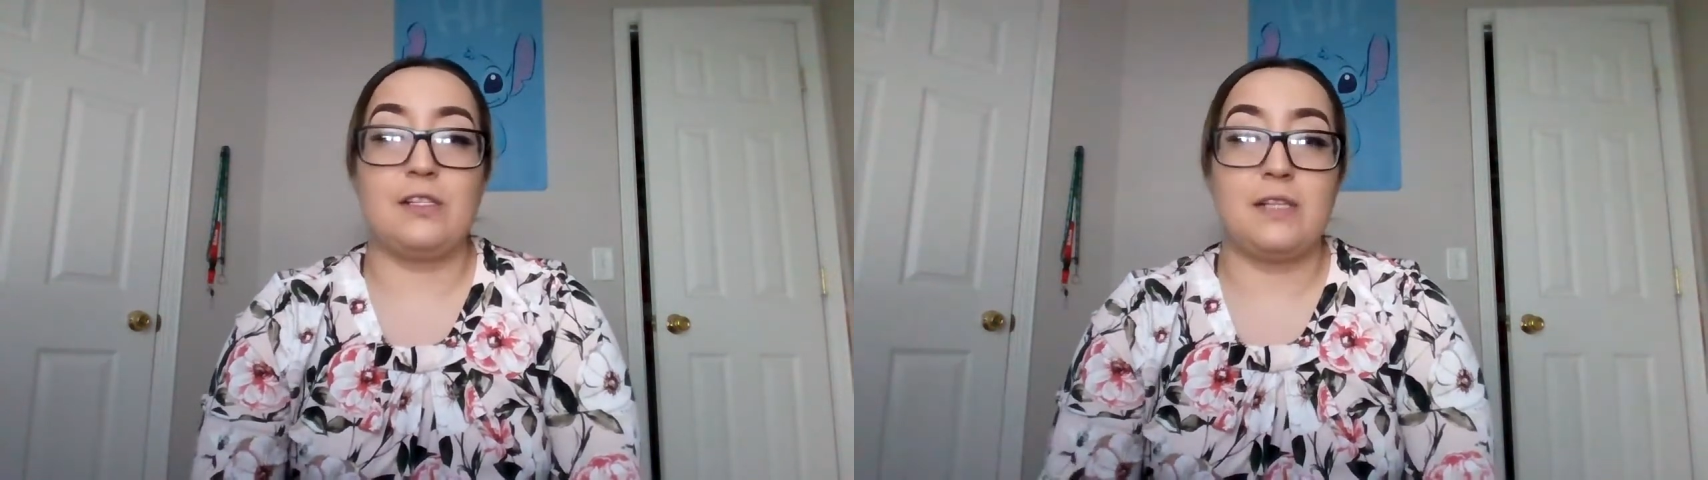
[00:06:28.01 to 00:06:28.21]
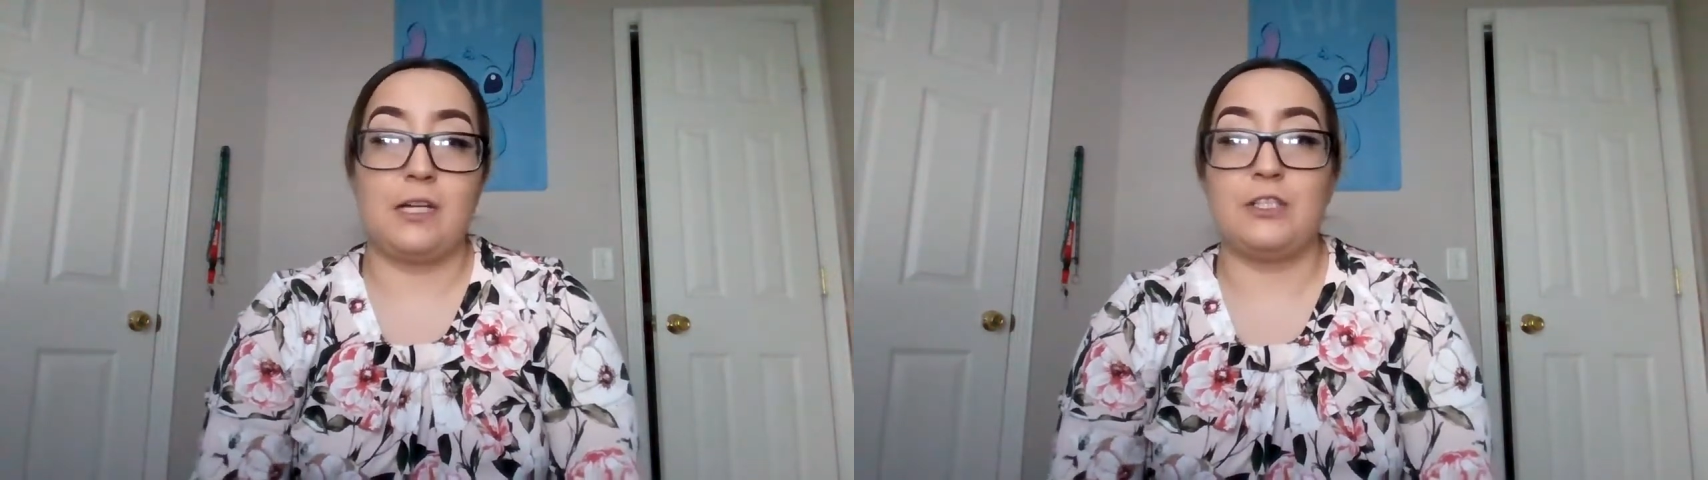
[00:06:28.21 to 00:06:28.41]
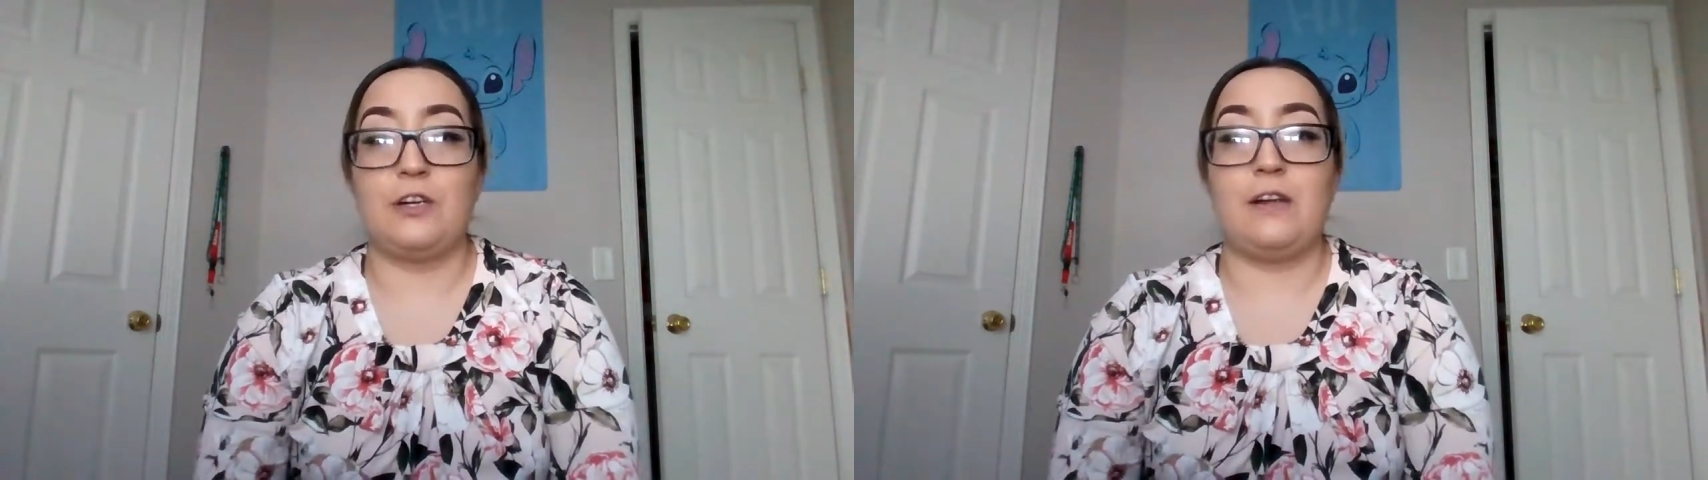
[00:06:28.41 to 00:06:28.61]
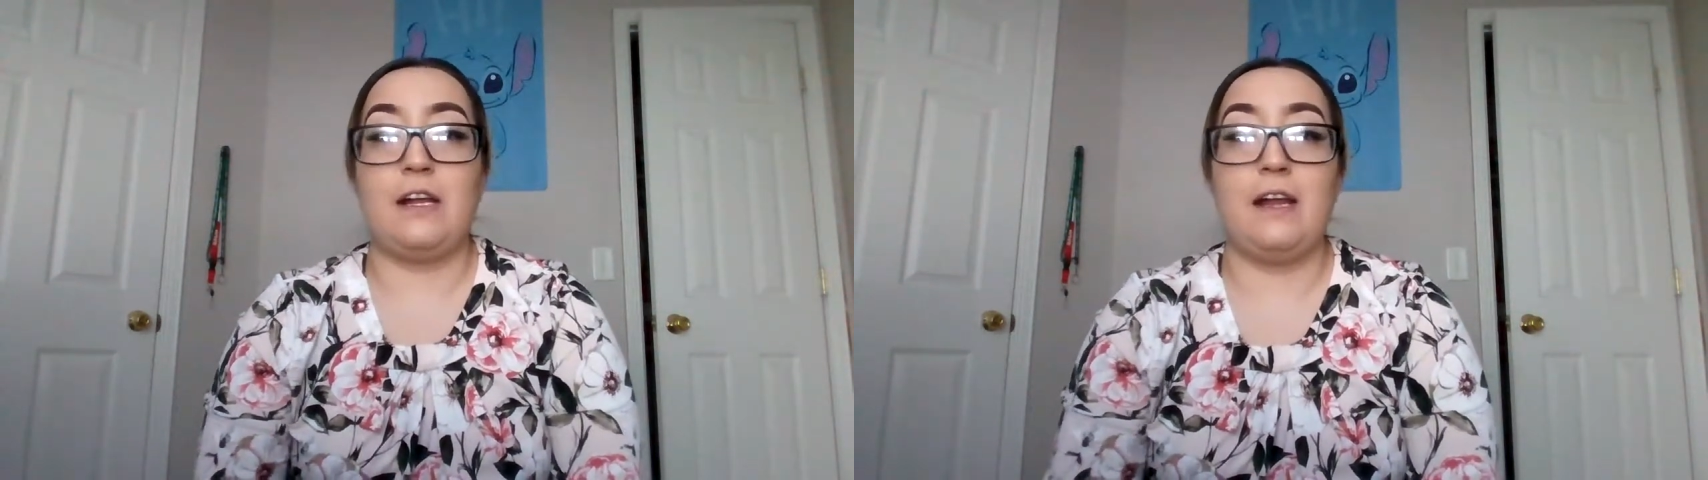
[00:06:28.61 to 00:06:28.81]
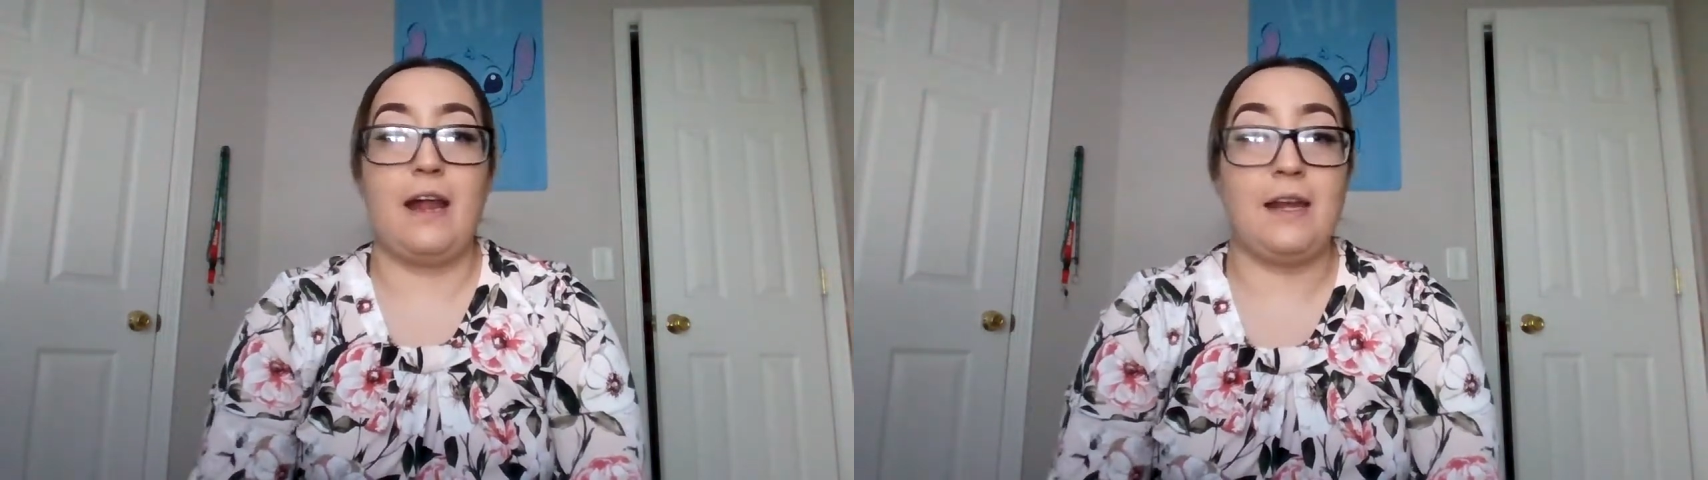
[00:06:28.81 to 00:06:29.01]

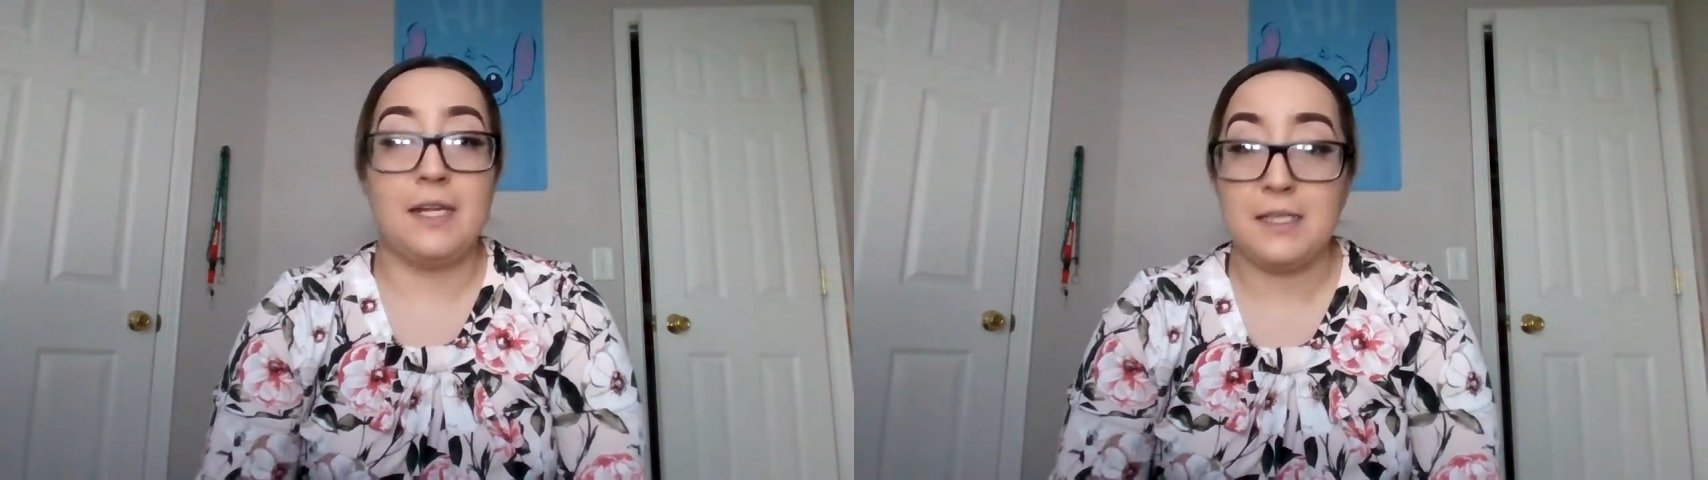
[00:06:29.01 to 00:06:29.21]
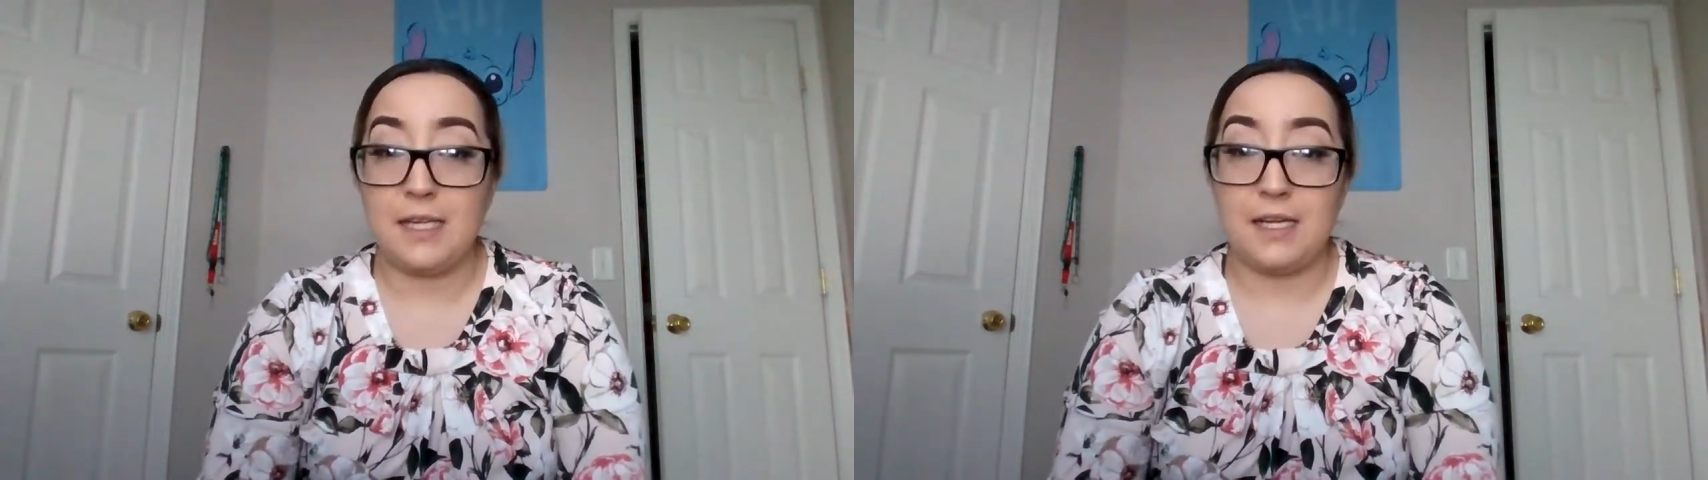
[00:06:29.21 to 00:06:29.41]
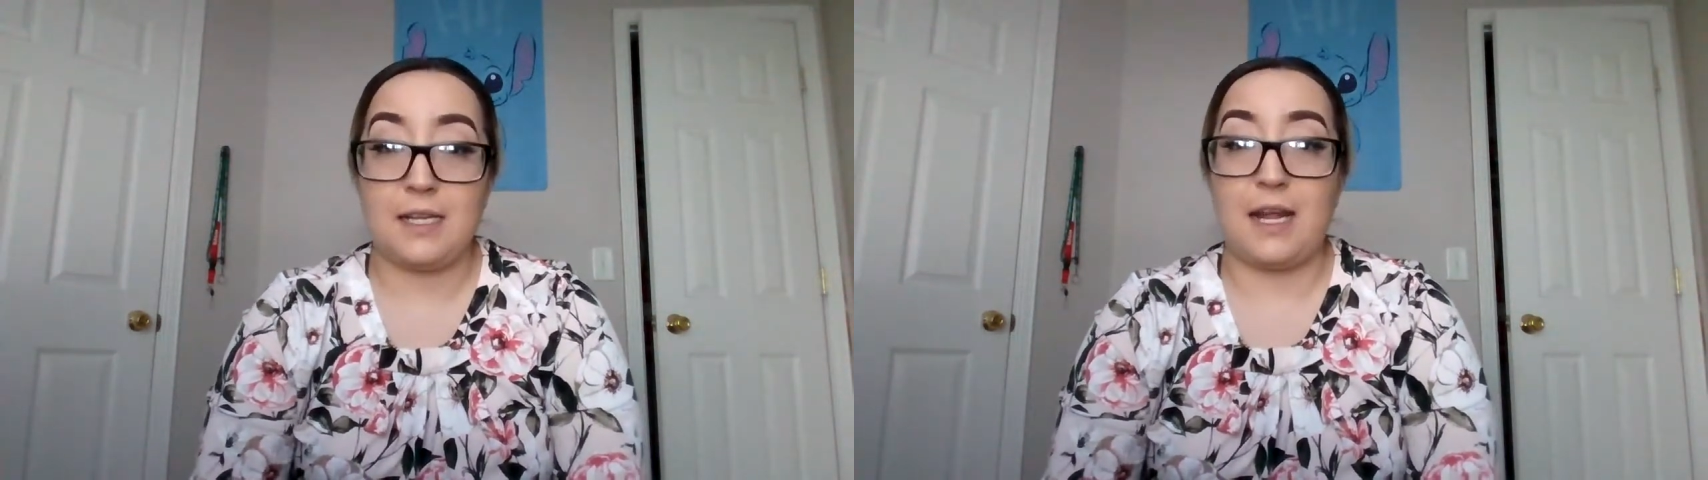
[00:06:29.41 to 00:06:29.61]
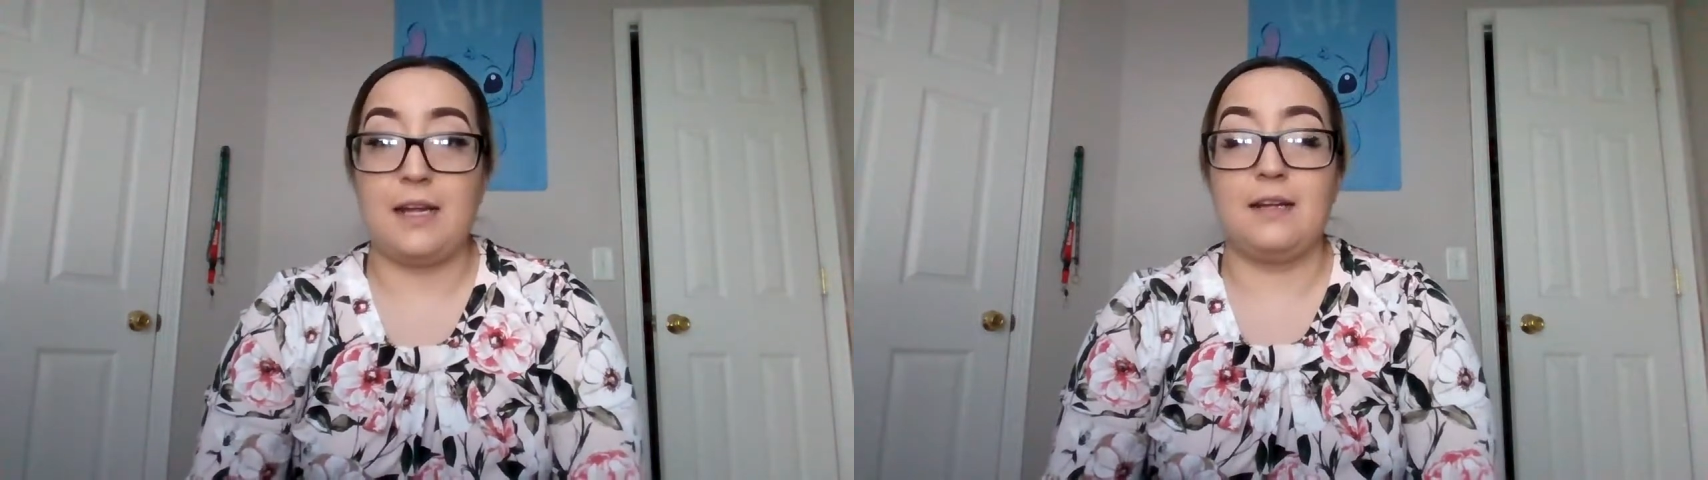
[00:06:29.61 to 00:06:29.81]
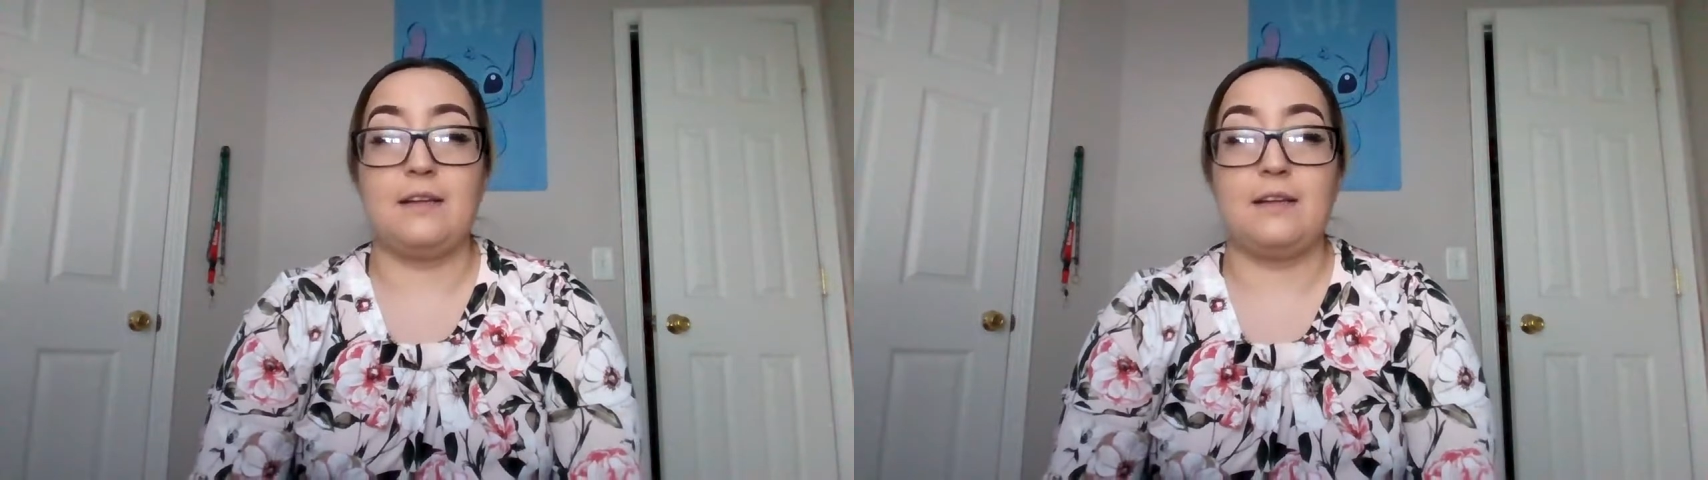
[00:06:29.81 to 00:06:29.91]
secretary, anything like